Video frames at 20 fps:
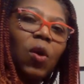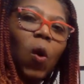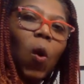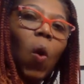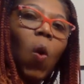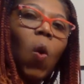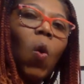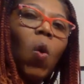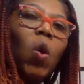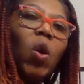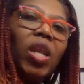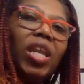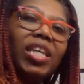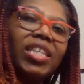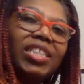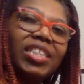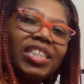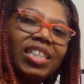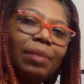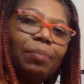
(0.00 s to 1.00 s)
all
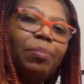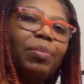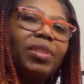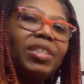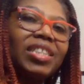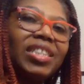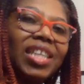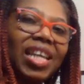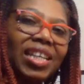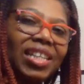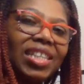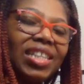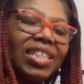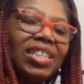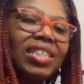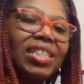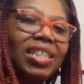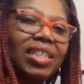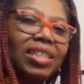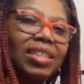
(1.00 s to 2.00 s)
simple
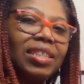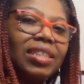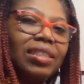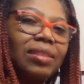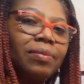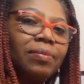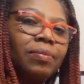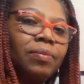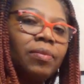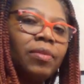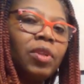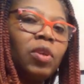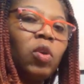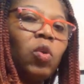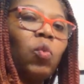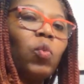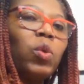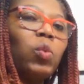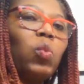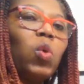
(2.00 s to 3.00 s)
sentences.
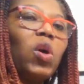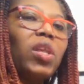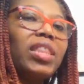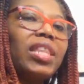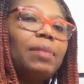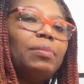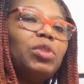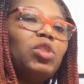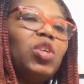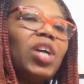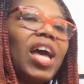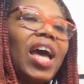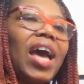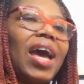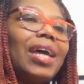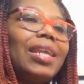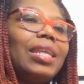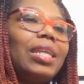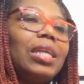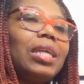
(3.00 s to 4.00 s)
We want them to
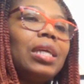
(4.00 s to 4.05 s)
add